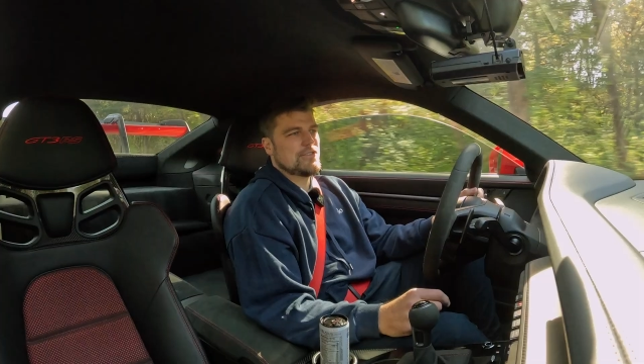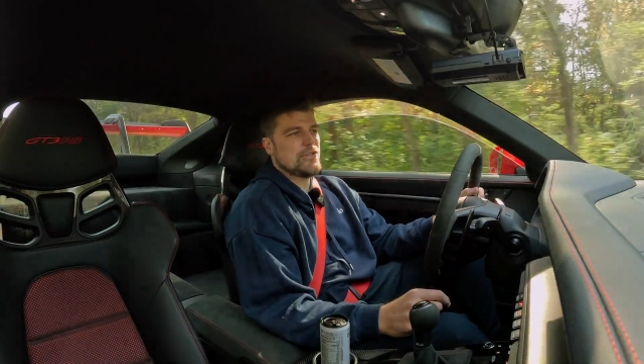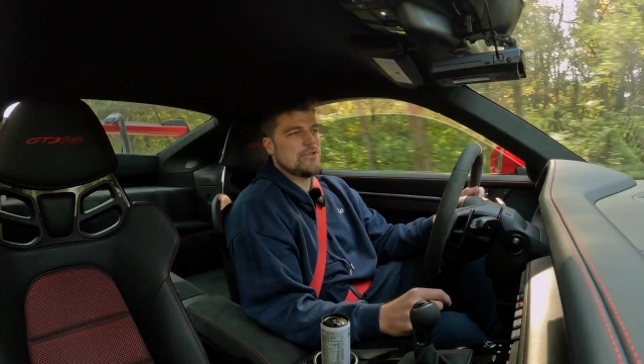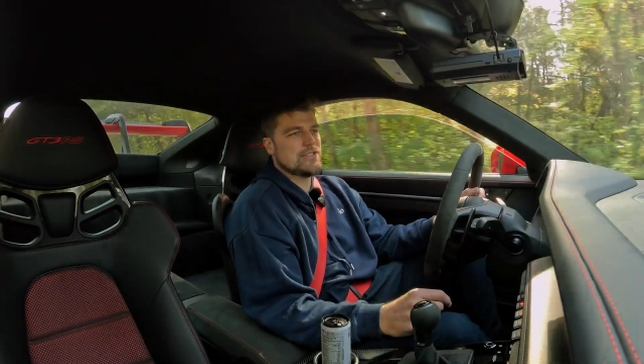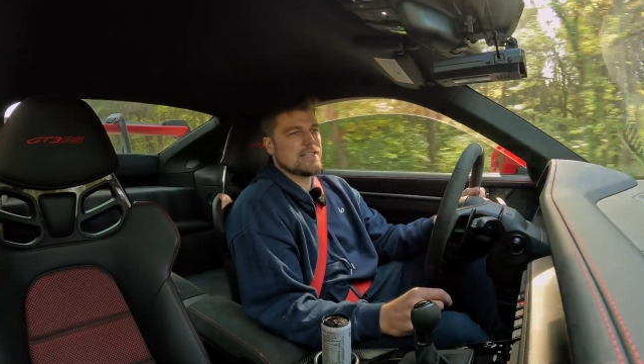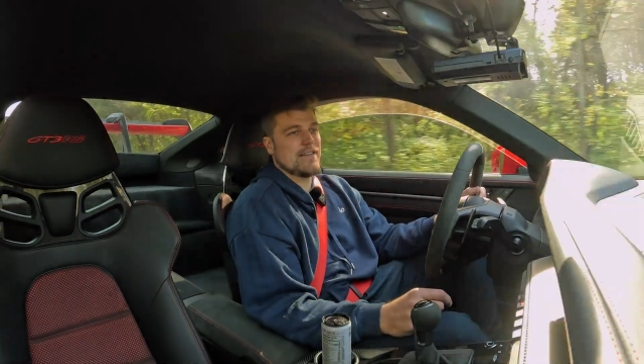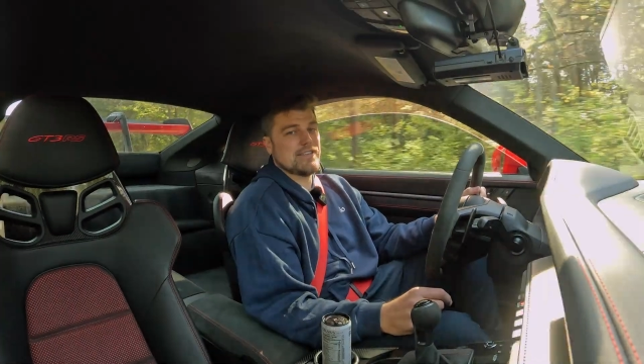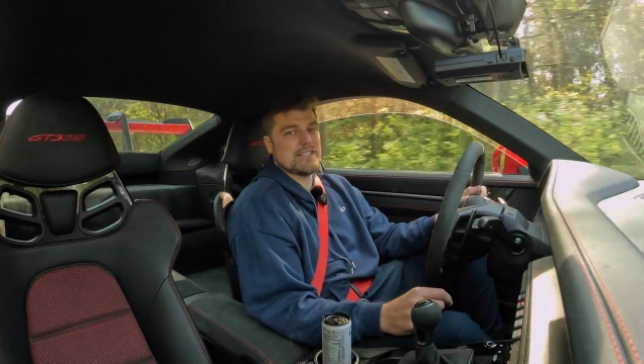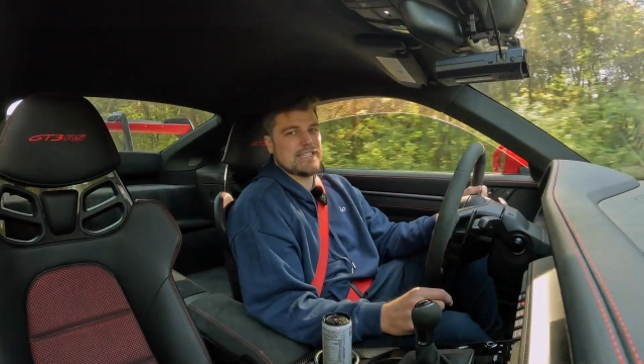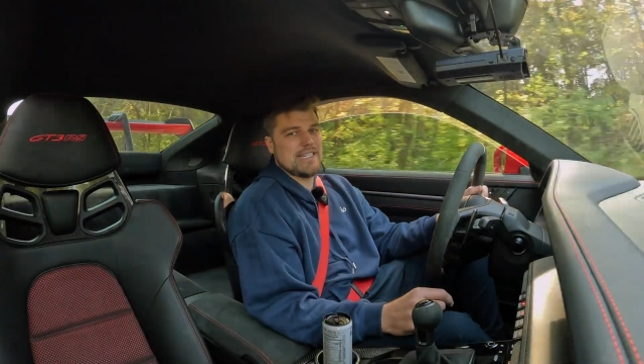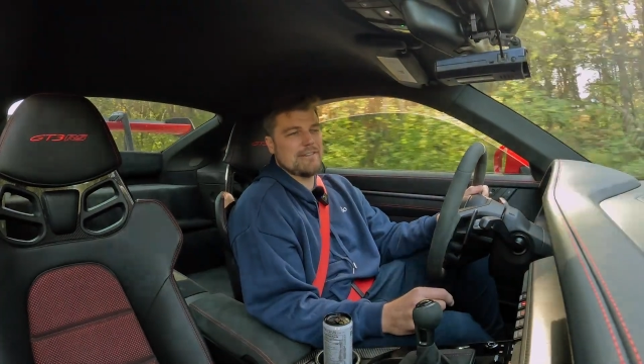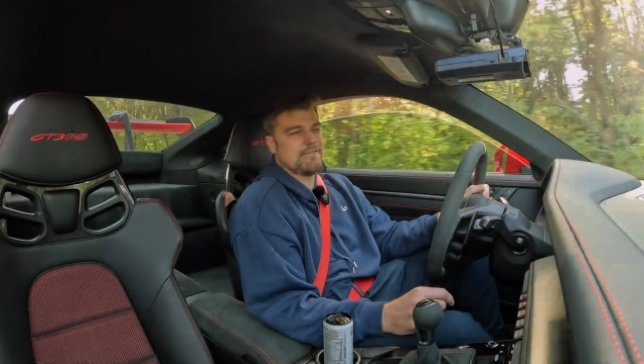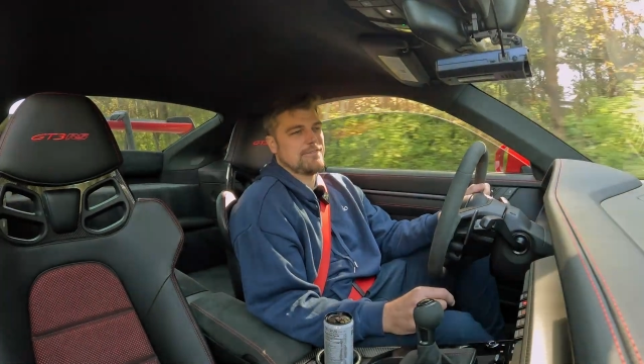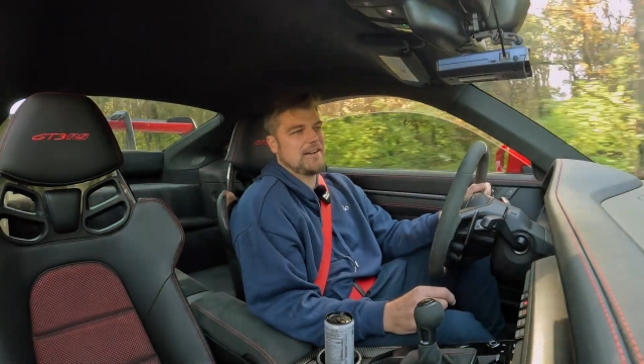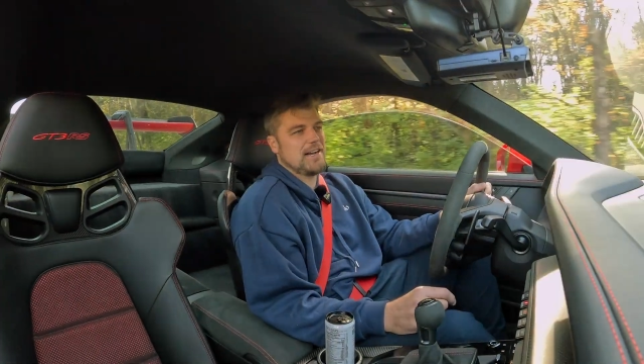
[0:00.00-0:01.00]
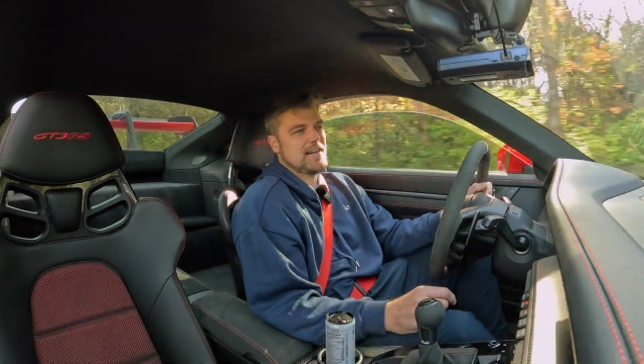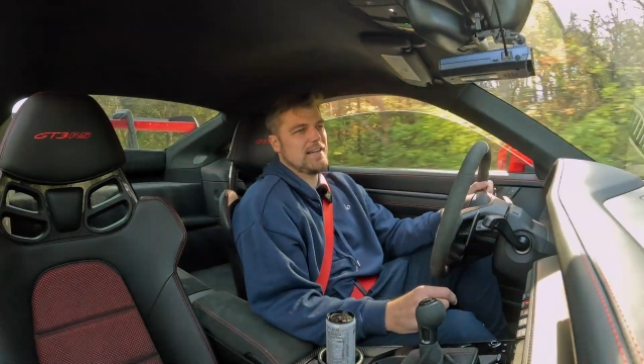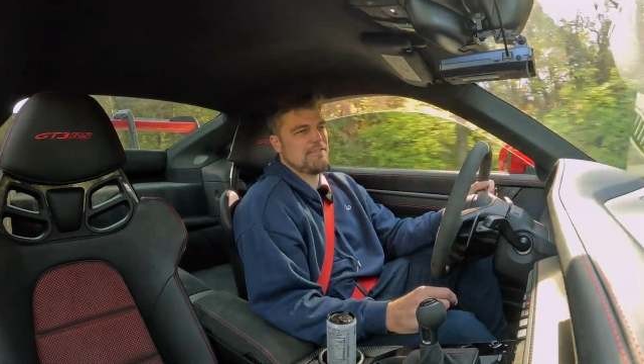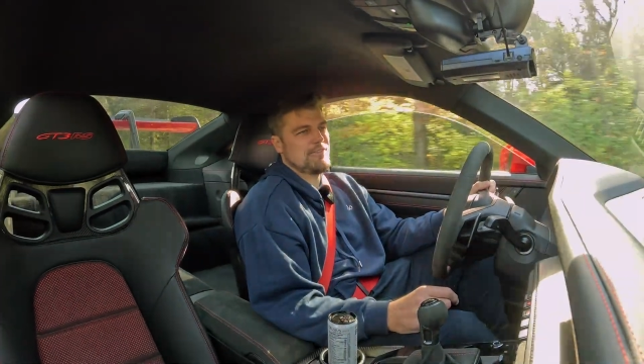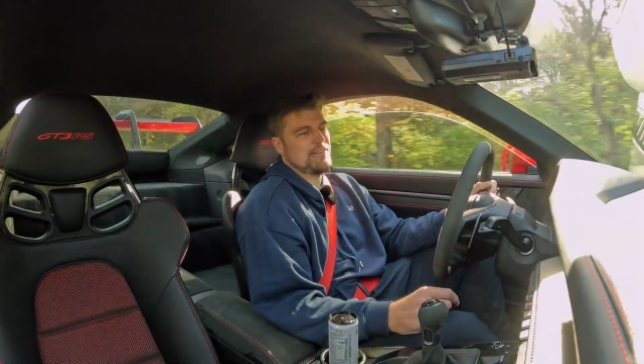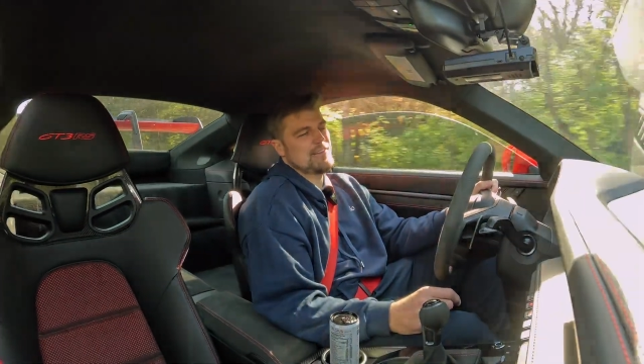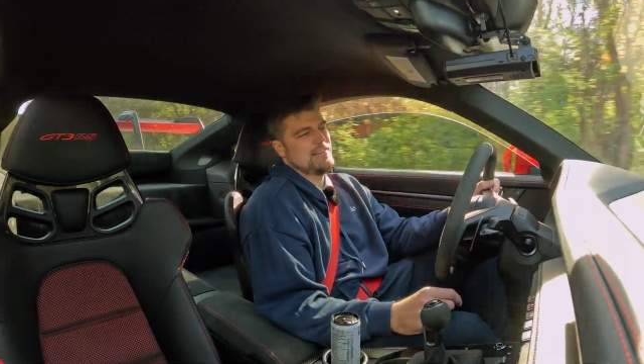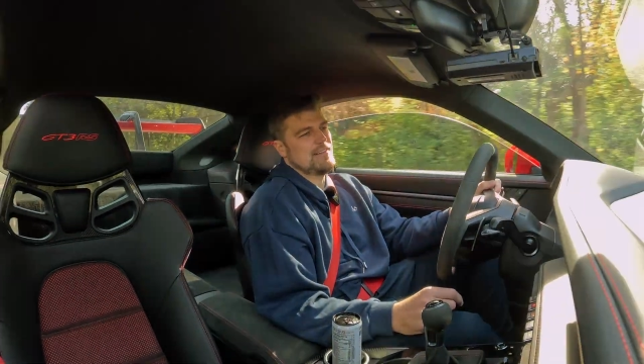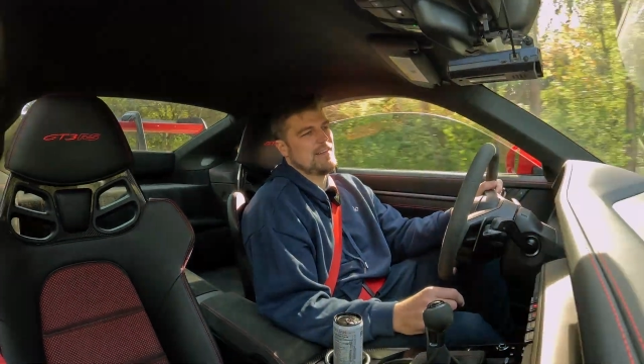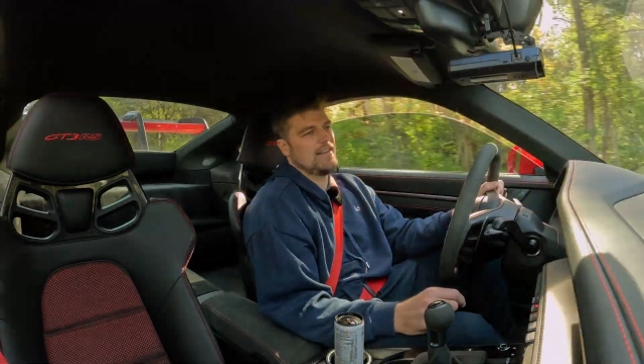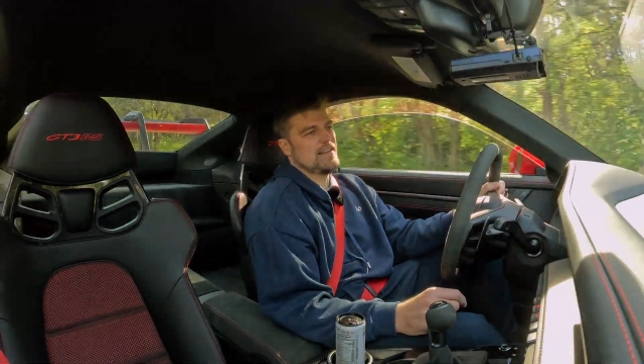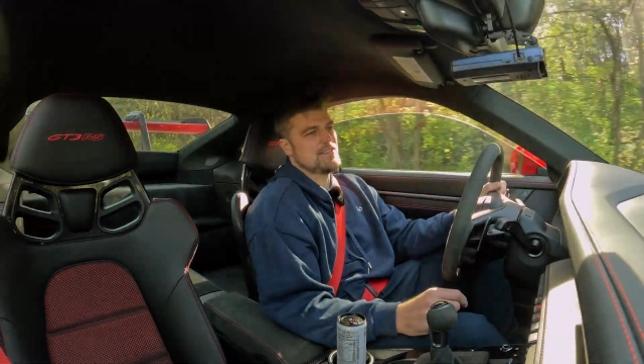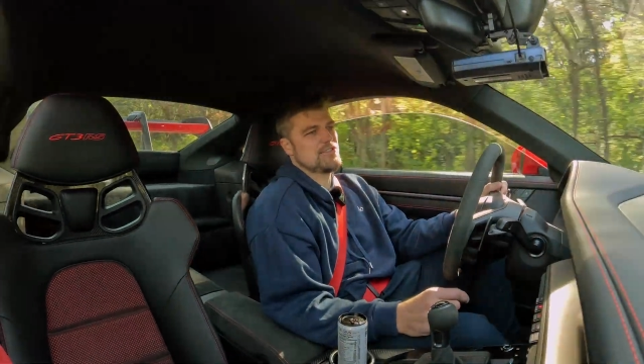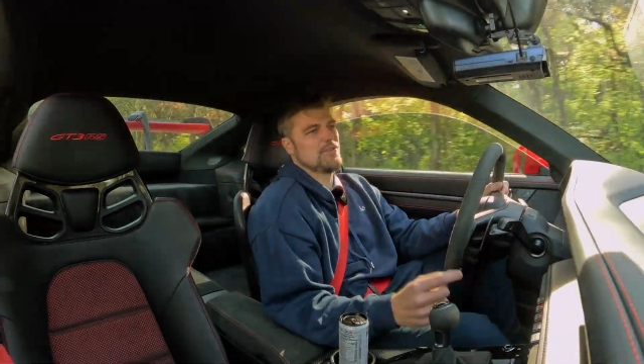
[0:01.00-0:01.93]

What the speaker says: 2:17.5.